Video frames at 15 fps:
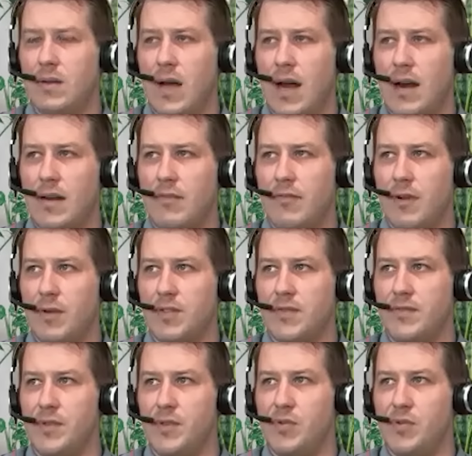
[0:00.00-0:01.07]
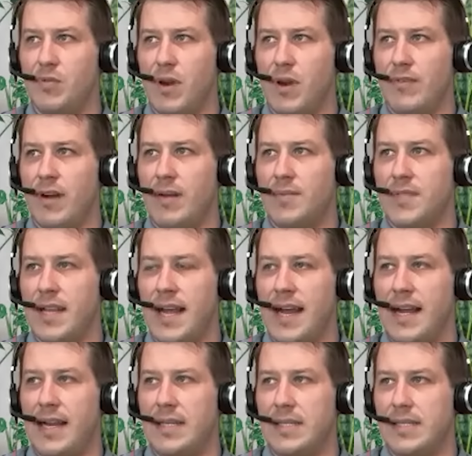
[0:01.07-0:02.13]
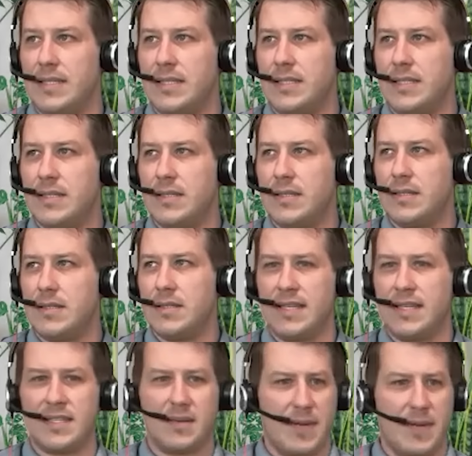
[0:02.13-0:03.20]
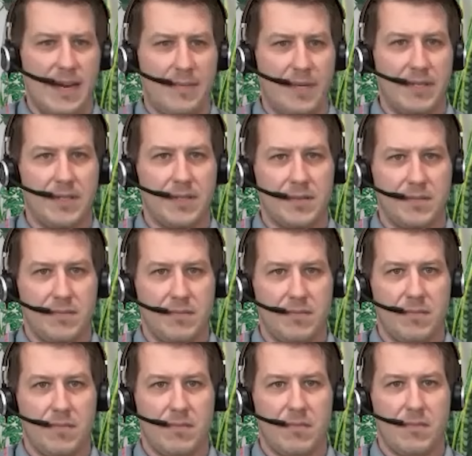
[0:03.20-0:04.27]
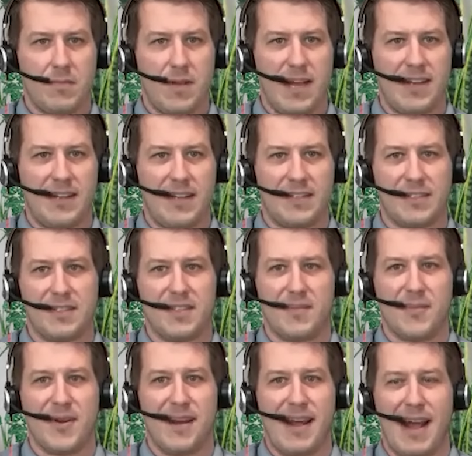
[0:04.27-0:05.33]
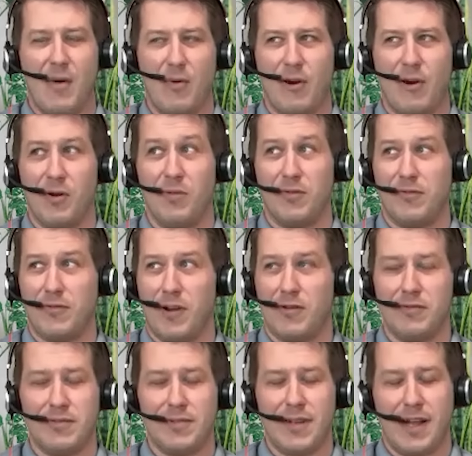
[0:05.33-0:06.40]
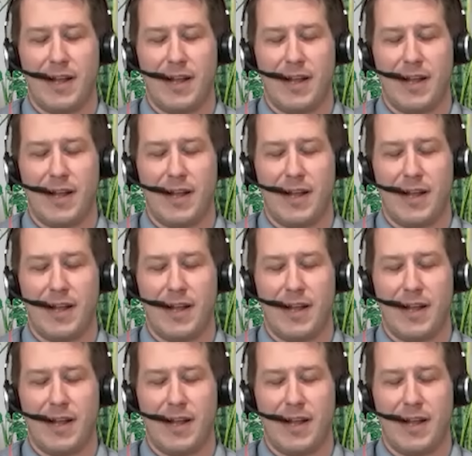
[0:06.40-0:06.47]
a lot of folks view RevOps as system admins, and this is somewhat our own fault.